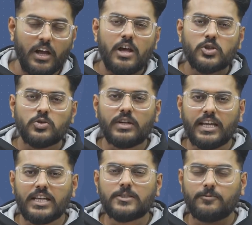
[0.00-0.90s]
So in
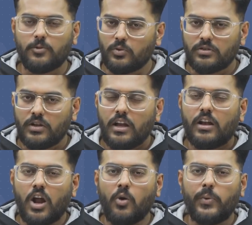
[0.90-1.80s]
case 4,
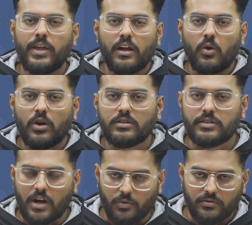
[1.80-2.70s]
now we are on
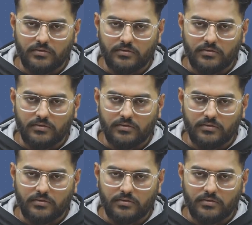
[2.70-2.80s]
ground.